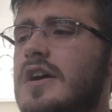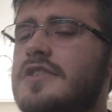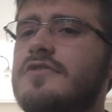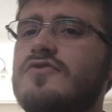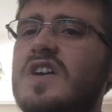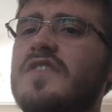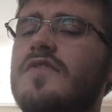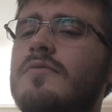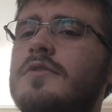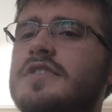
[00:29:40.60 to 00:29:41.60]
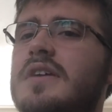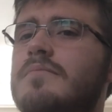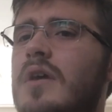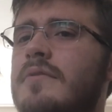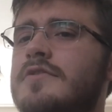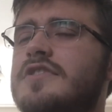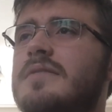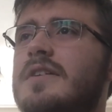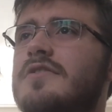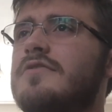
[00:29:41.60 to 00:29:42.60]
I do Transformers and Marvel
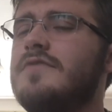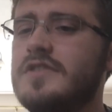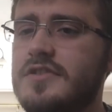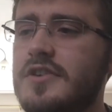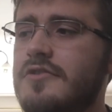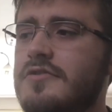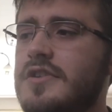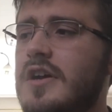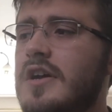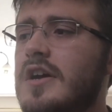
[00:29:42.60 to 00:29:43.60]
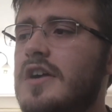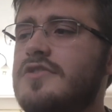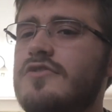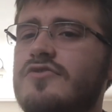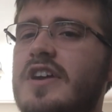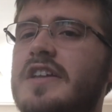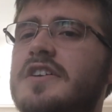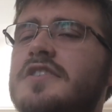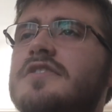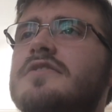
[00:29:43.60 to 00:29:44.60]
Cinematic Universe news. I do
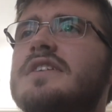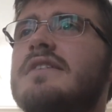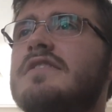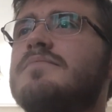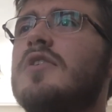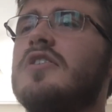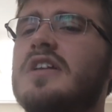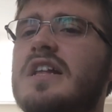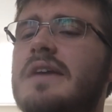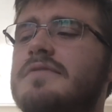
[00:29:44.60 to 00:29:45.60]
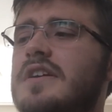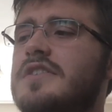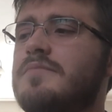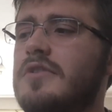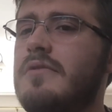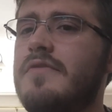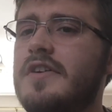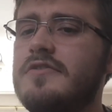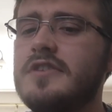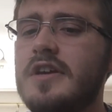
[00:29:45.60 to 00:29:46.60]
trailers, TV spot, clips, and spoiler
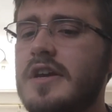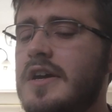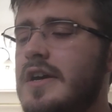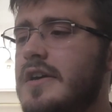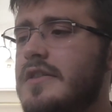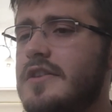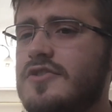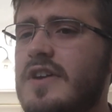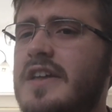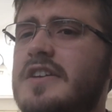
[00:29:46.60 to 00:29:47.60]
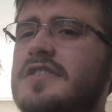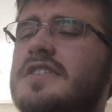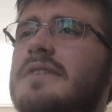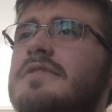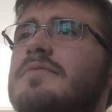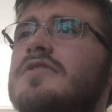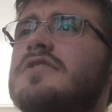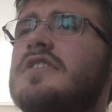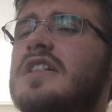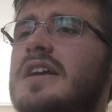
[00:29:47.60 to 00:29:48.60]
reviews. The trailers, TV spots,
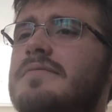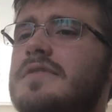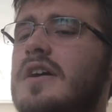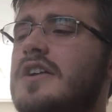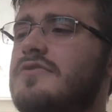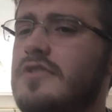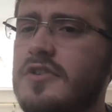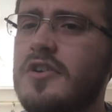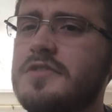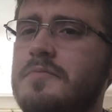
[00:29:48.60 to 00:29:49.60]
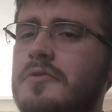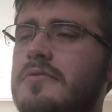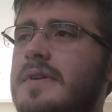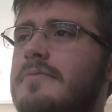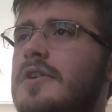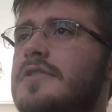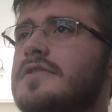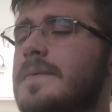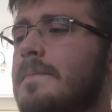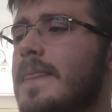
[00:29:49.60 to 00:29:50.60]
and clips, I do the non-spoilery
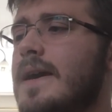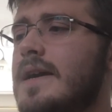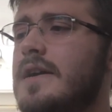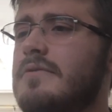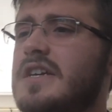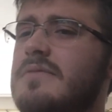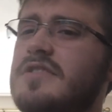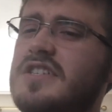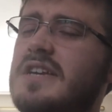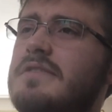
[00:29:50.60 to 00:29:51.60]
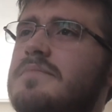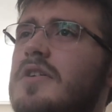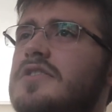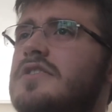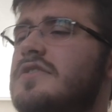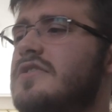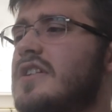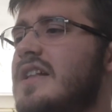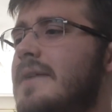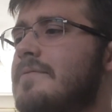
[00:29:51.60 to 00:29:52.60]
ones. When it comes to the TV spots and
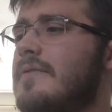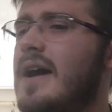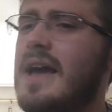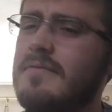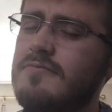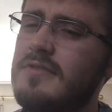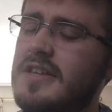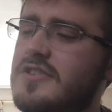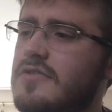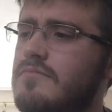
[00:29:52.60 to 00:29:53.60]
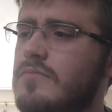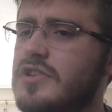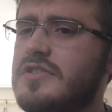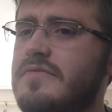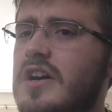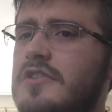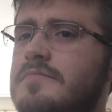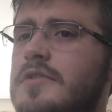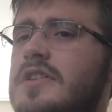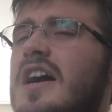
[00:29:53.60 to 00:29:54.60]
clips, I haven't really done much of those,
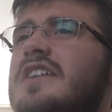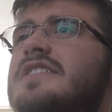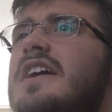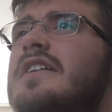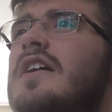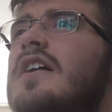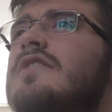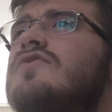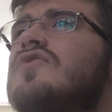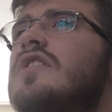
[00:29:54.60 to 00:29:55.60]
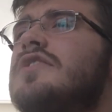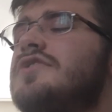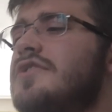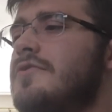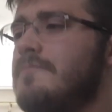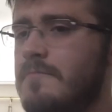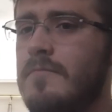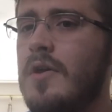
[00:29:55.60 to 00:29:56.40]
but I said I try to do